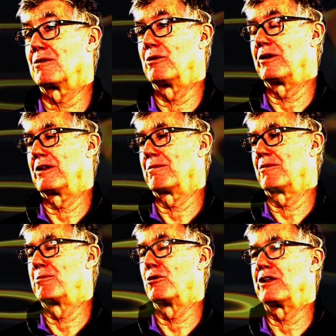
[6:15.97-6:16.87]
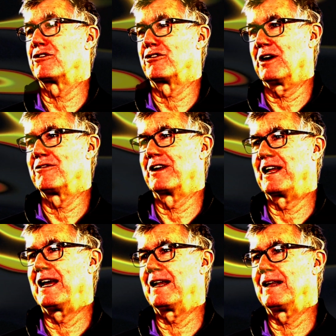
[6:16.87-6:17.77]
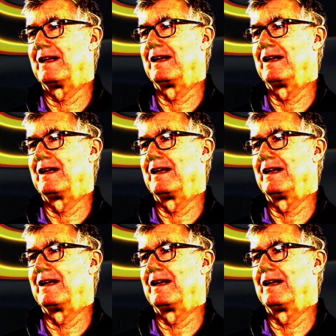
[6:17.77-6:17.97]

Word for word: when the, the, points are tougher to get.